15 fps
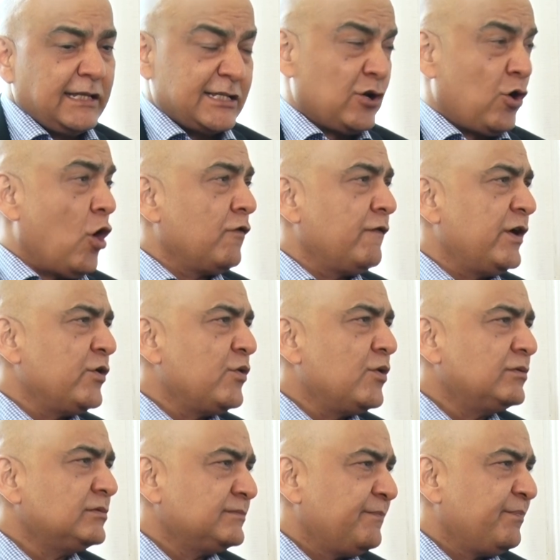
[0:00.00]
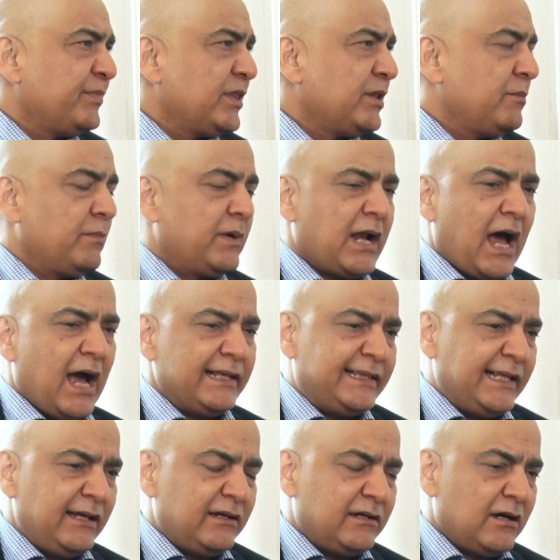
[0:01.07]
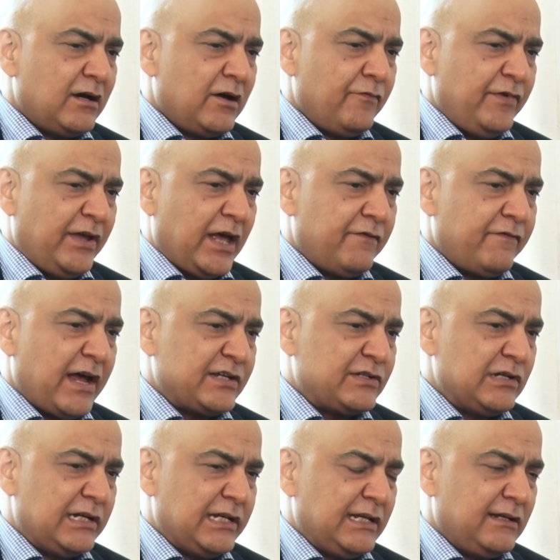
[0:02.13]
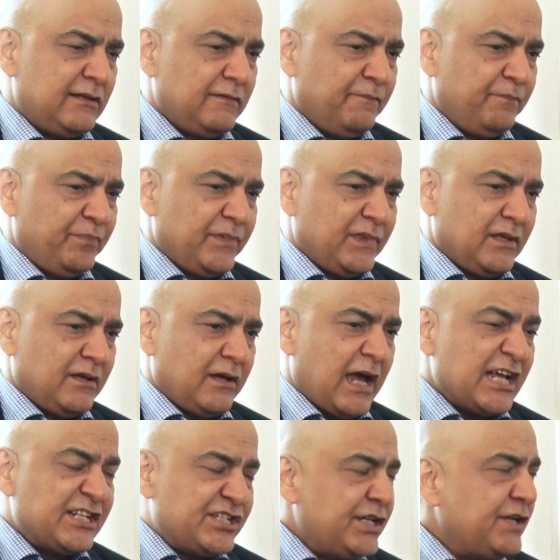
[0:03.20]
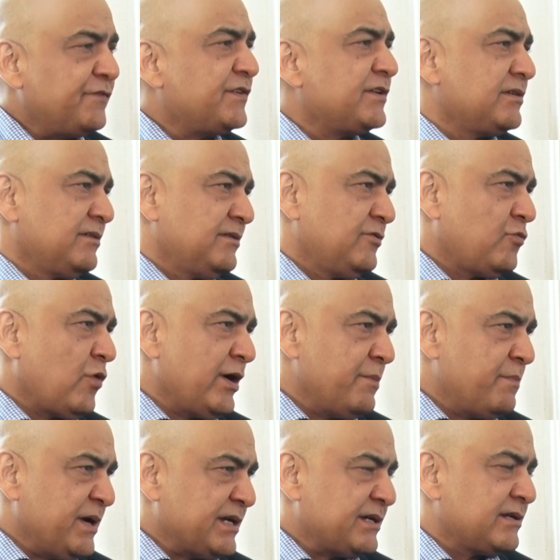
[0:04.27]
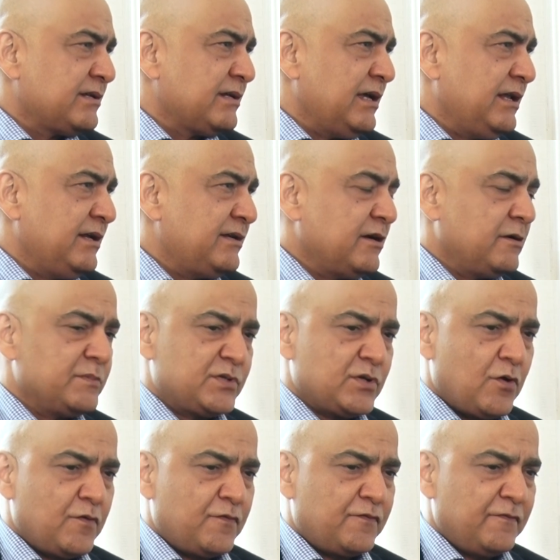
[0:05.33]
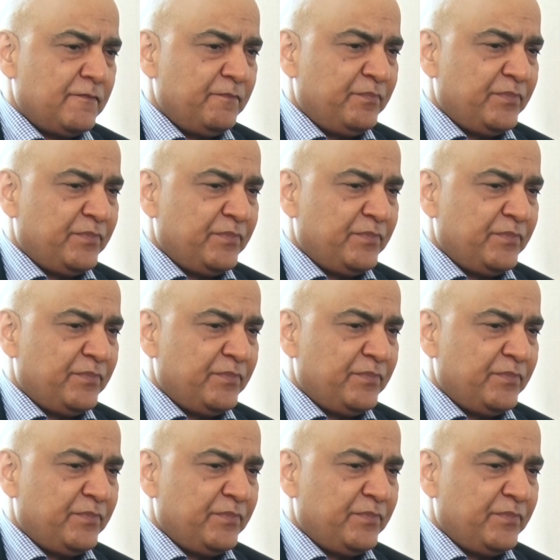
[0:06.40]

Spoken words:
There's a long way to go, but I think we have actually achieved quite a bit in terms of